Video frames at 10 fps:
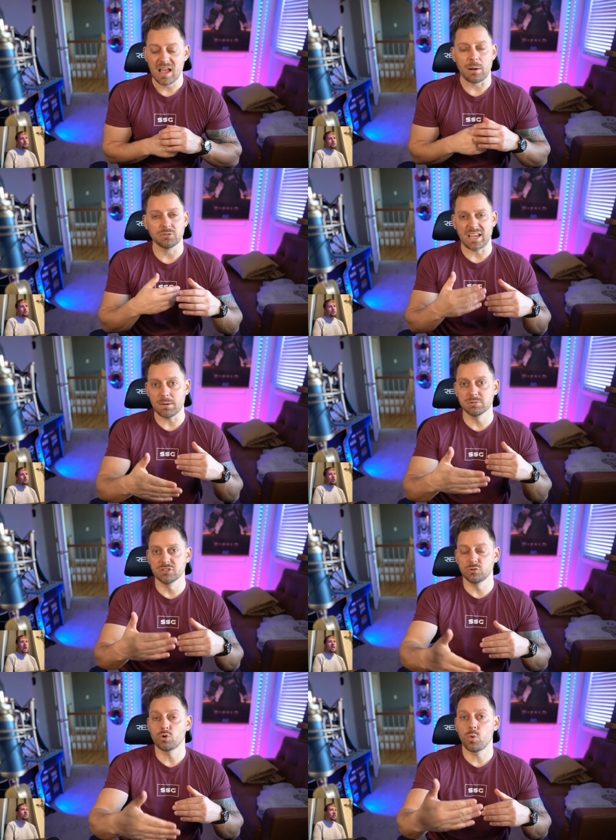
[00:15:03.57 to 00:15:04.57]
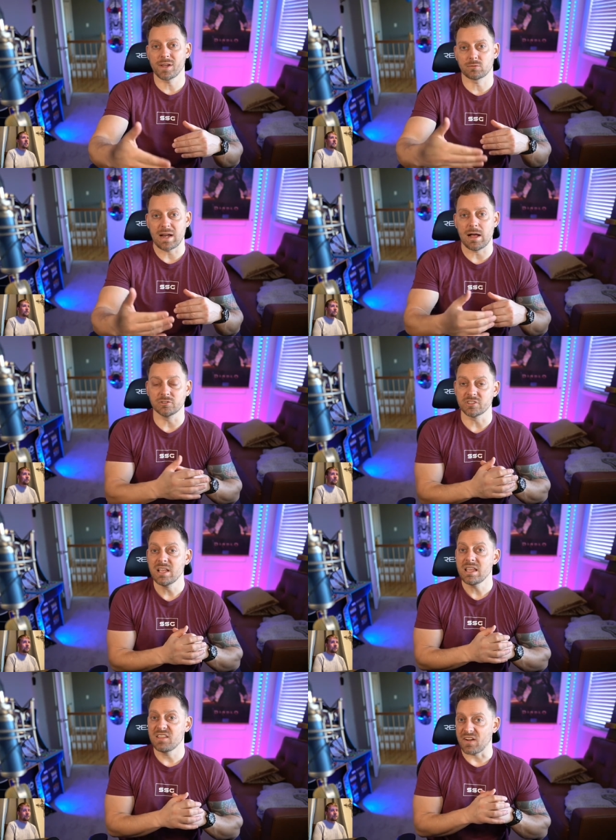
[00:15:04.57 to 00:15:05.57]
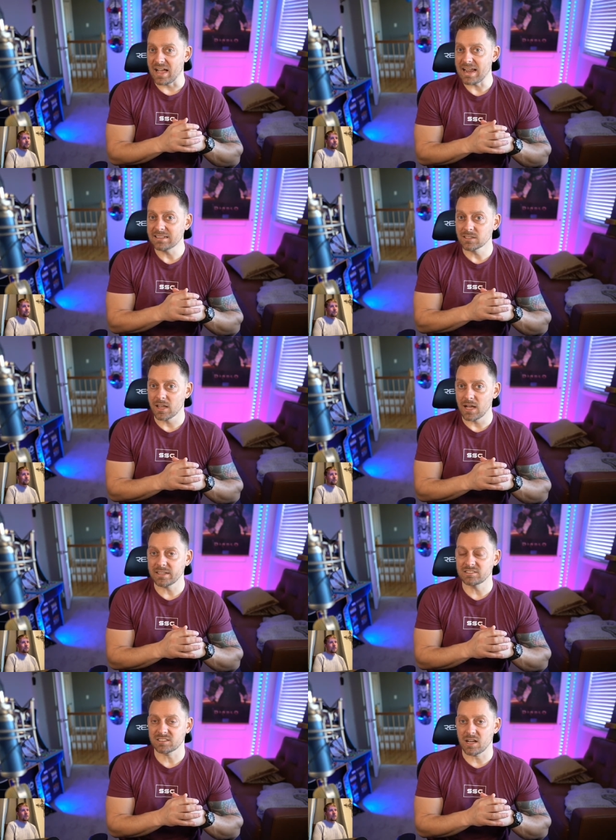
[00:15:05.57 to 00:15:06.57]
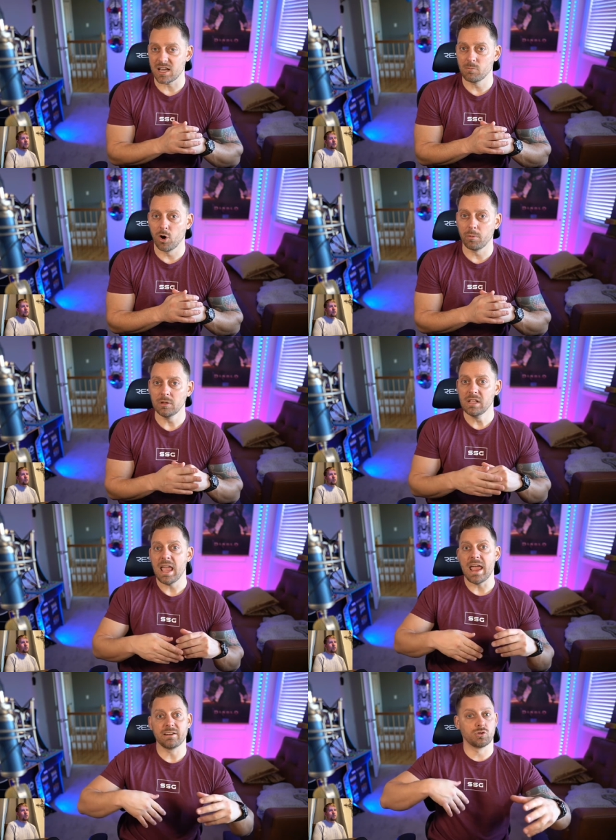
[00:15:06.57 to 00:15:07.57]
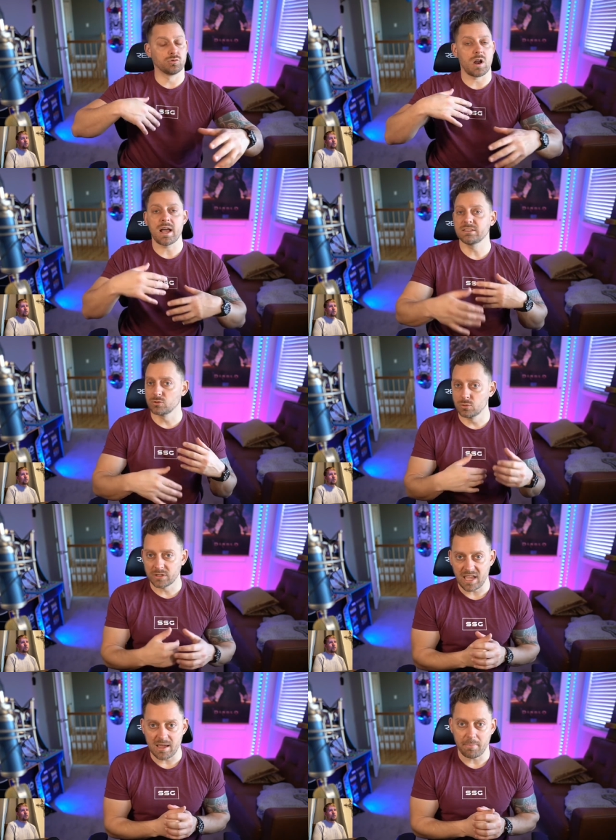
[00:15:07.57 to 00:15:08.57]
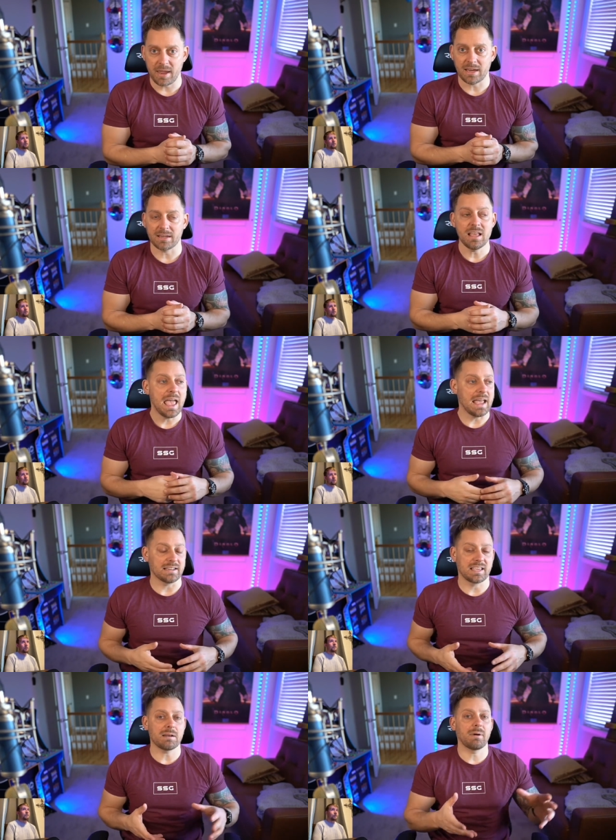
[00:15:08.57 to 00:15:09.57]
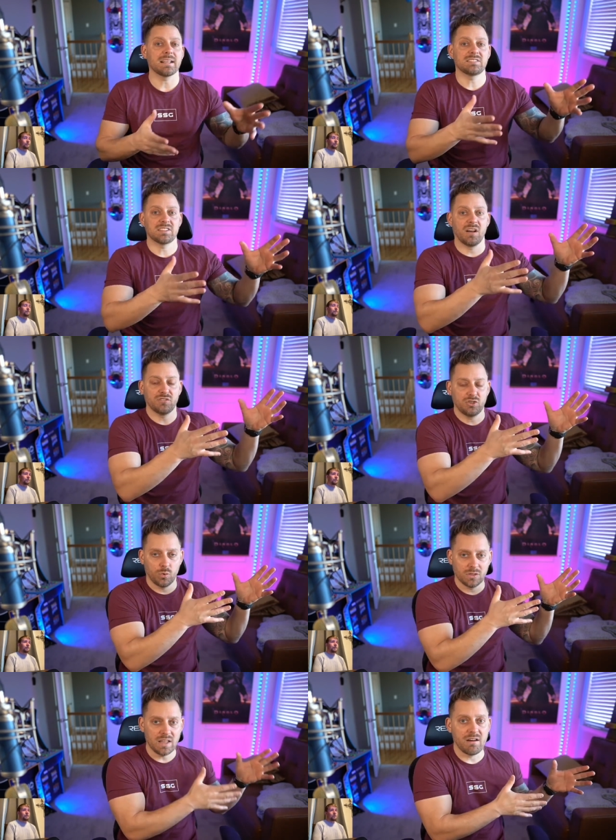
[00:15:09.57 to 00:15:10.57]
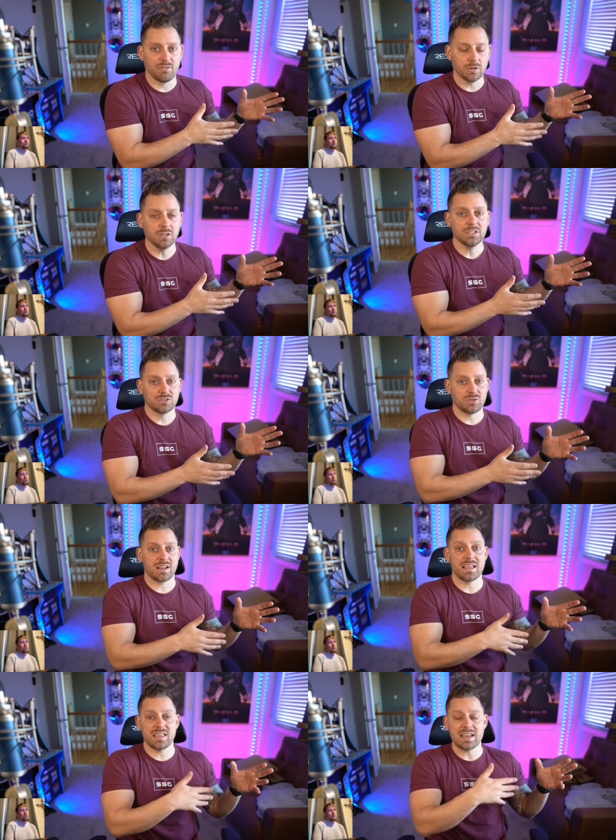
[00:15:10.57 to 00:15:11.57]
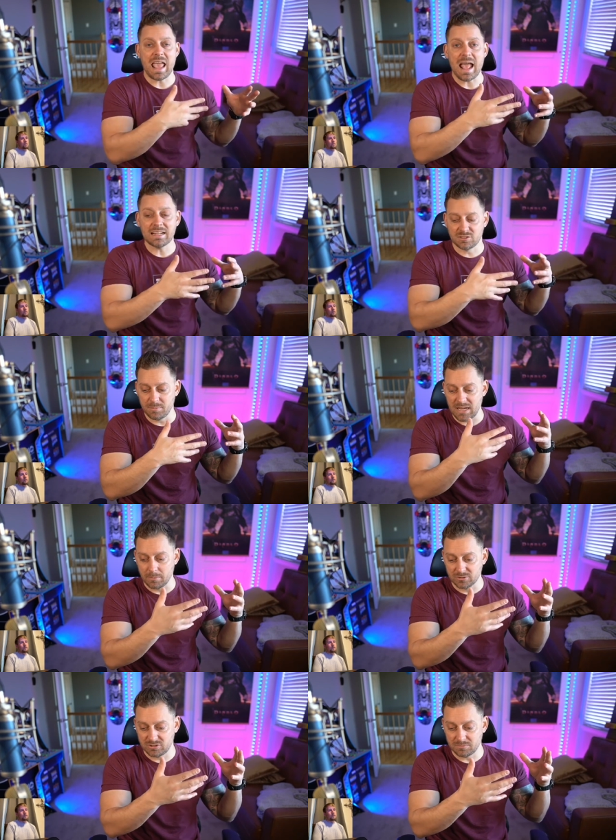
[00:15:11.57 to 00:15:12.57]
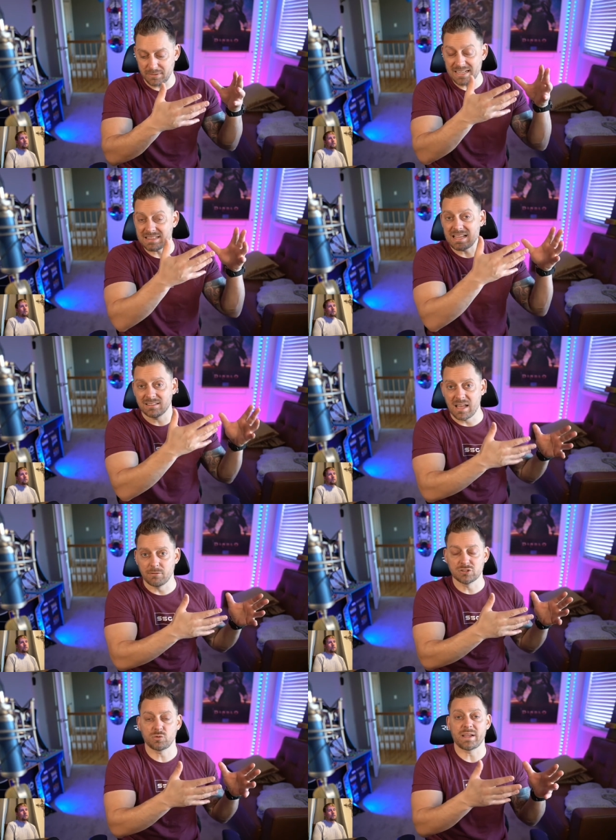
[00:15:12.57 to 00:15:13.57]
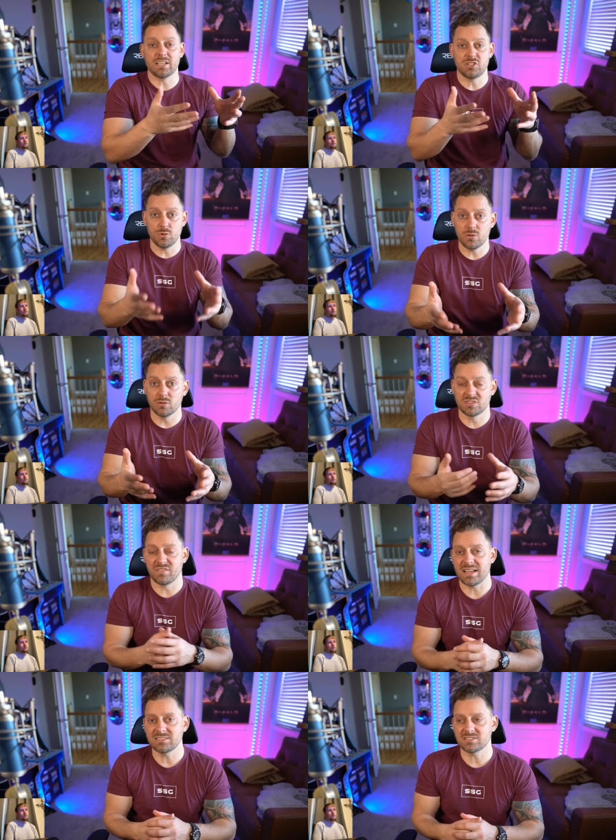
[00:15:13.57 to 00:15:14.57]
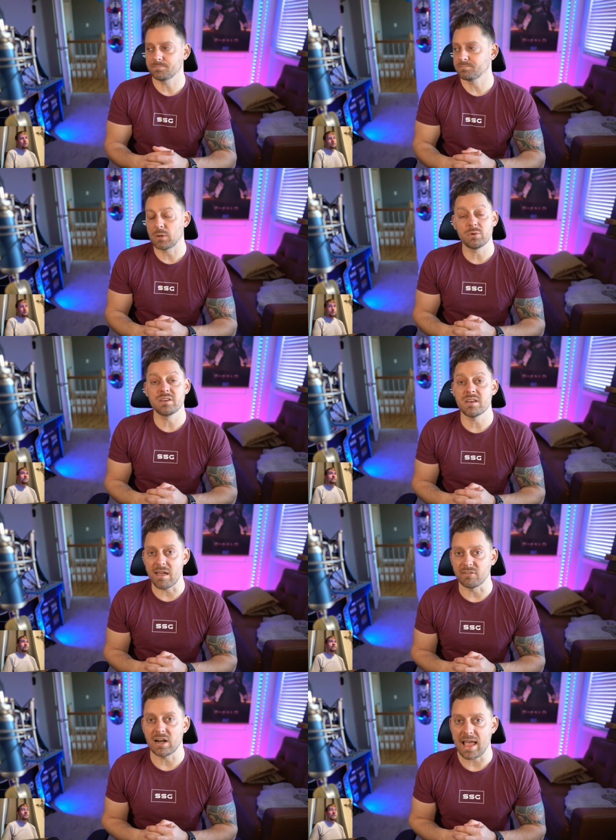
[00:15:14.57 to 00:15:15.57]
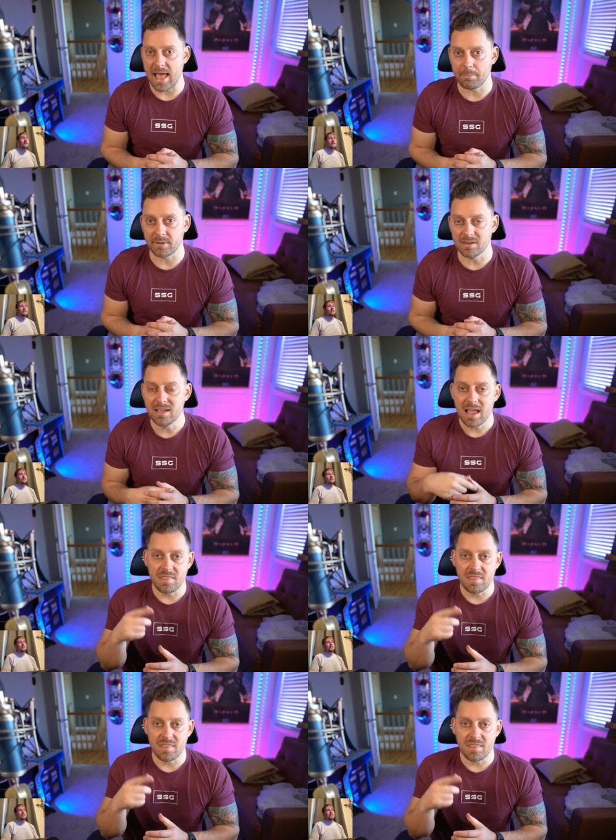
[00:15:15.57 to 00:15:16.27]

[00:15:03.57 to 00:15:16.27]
I was able you to do quick fun. rounds. If I had to log into COD Mobile and grind through a campaign and get myself to a level so that I then had to be able to be at that level so I could do those events, it would never happen.